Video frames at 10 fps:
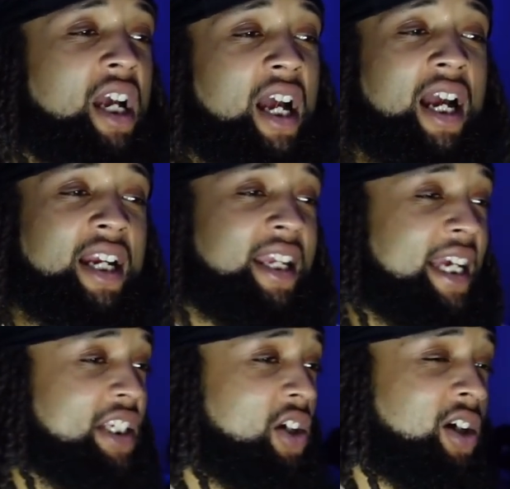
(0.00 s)
I
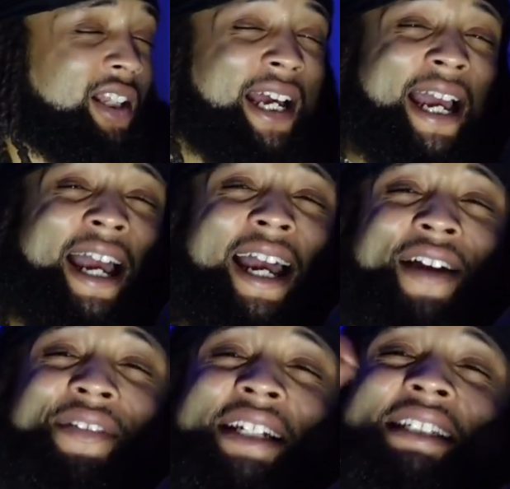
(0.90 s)
guess all I
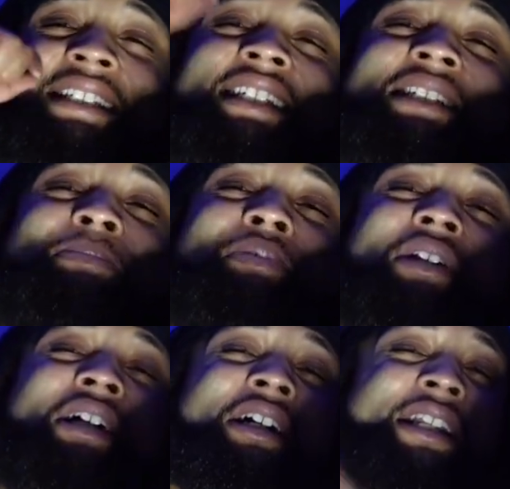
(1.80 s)
have is this
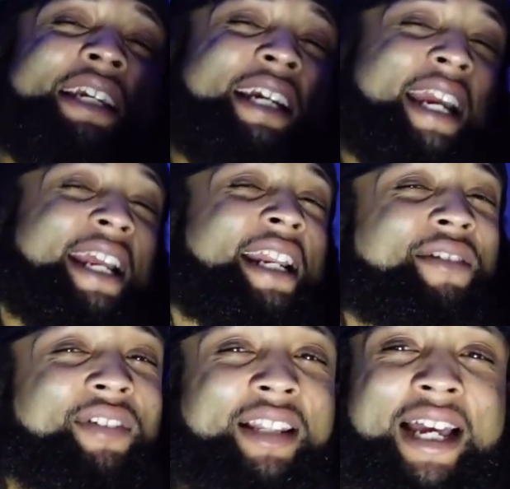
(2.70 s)
blunt. Nigga ain't
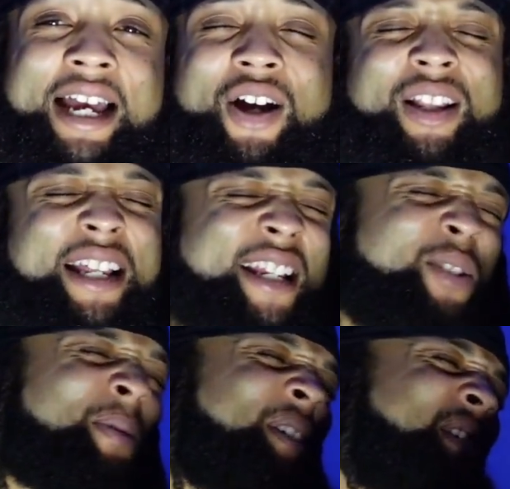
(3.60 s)
never lied. All I
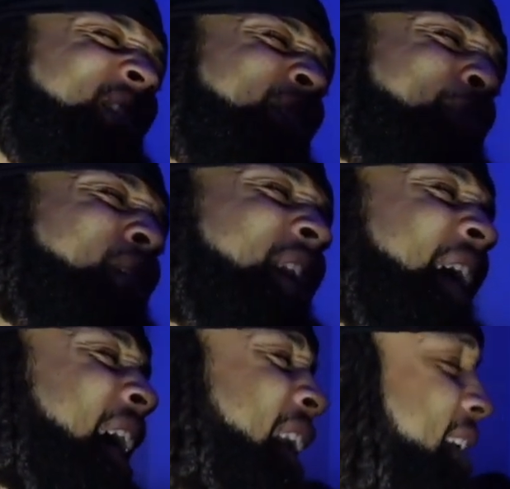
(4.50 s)
needed was a hug, but all I
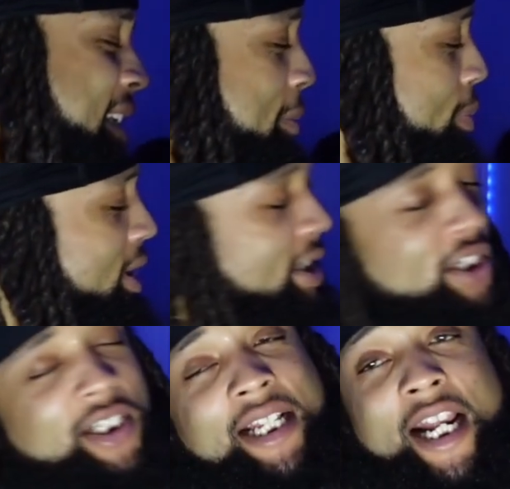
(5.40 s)
got is this blunt
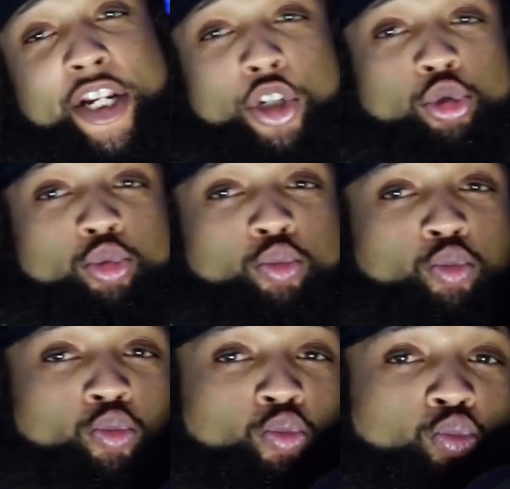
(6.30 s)
shit. That'll do.
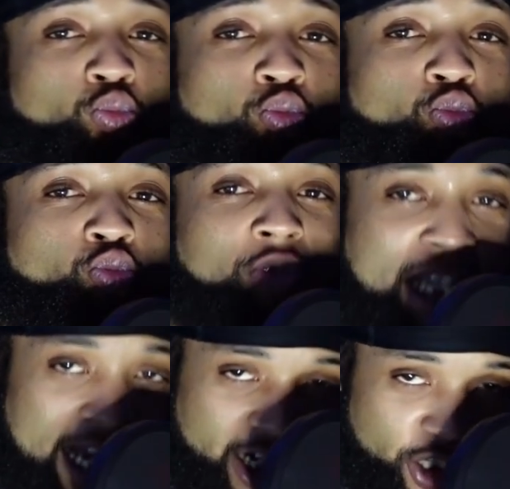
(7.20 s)

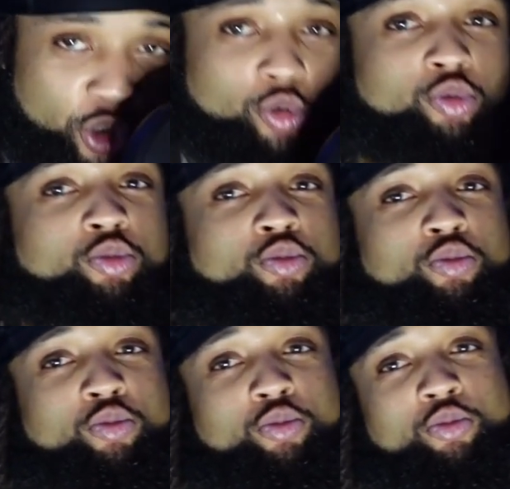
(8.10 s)
That'll do.
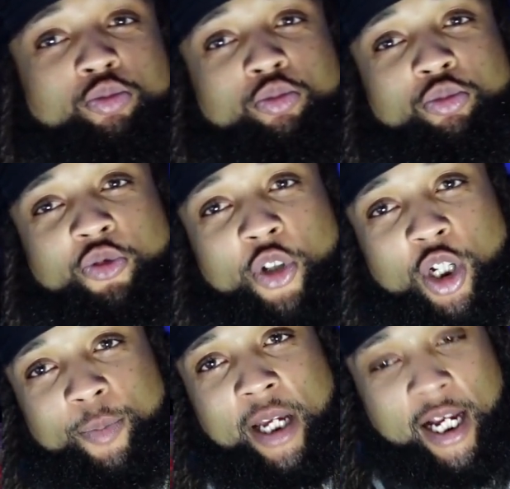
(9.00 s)

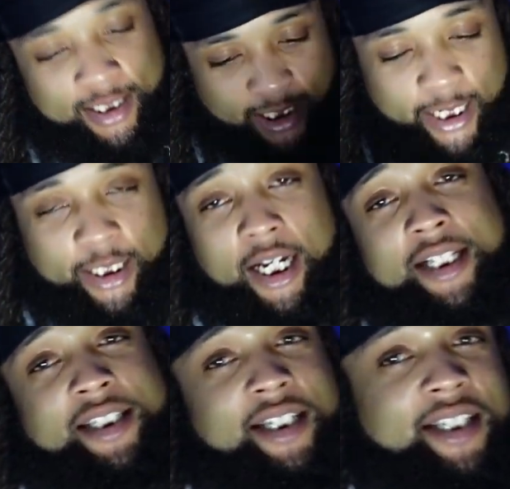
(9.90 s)
Feel me? I take I
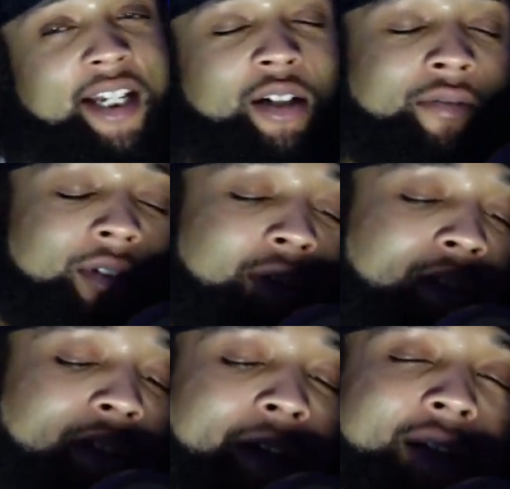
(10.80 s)
take that over a
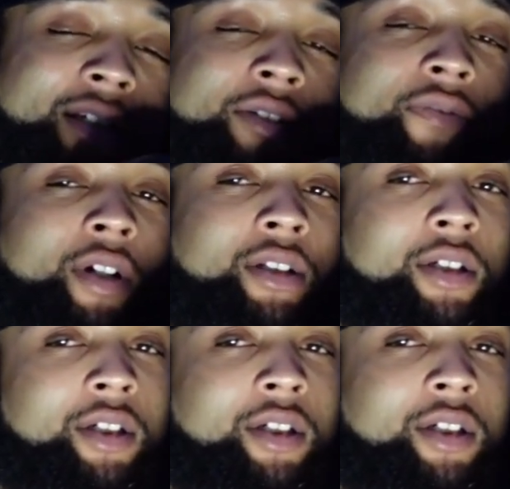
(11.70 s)
hug. That shit. Fuck the